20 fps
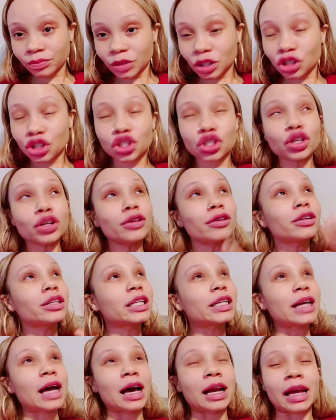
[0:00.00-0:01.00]

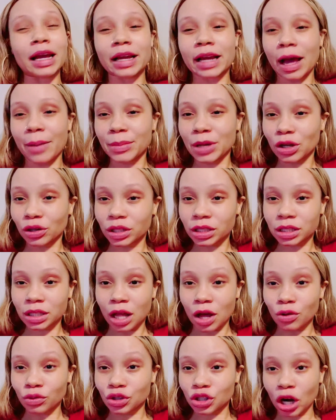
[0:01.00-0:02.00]
Surely God ain't got me on this
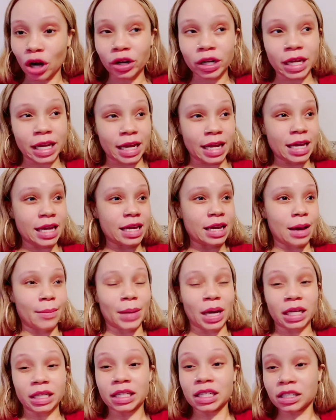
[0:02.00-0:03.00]
long journey and he got
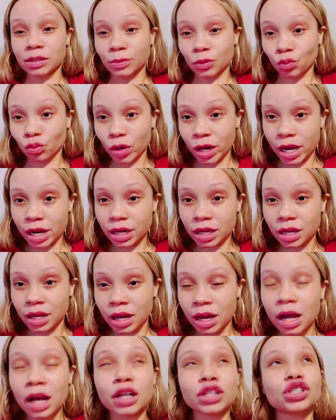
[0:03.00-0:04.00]
my husband ready.
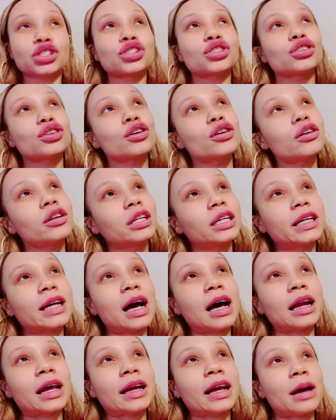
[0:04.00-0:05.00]
Surely
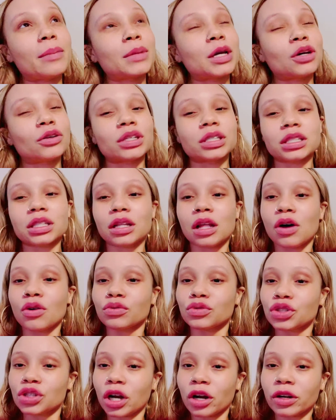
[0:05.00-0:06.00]
God ain't got me on this
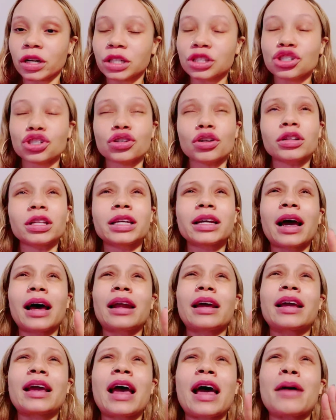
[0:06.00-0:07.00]
long journey. Surely God
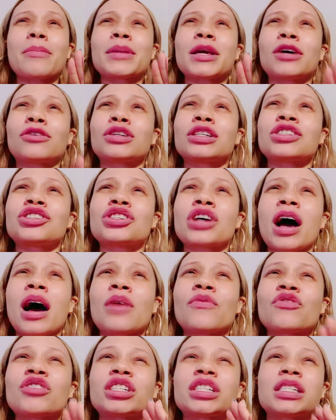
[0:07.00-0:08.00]
ain't had me on this
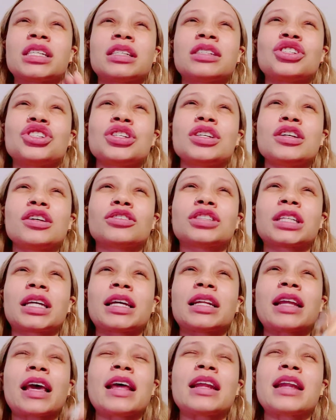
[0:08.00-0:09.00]
job for six years
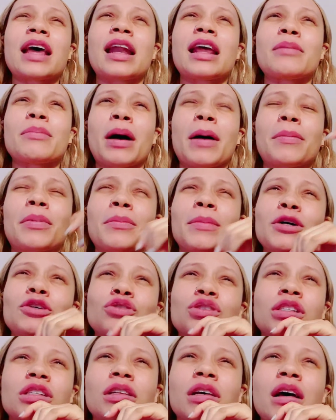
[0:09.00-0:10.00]
and, and that ain't my
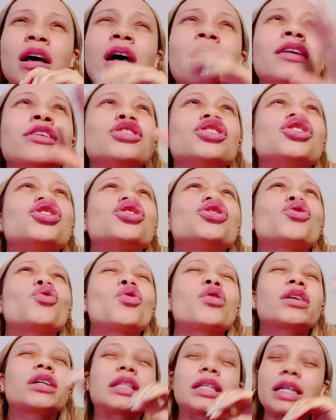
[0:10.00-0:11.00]
promotion.
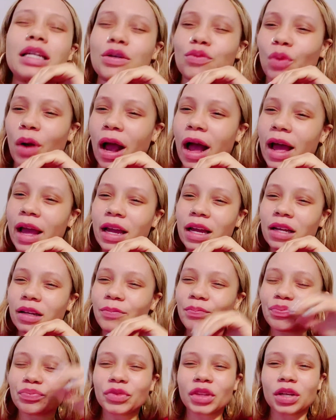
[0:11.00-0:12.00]
Surely, right?
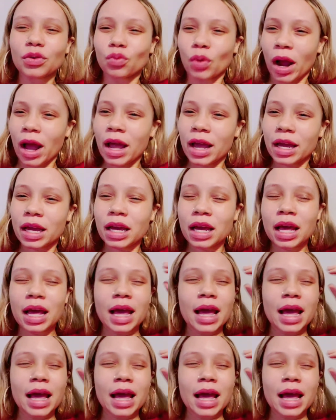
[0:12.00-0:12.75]
Right?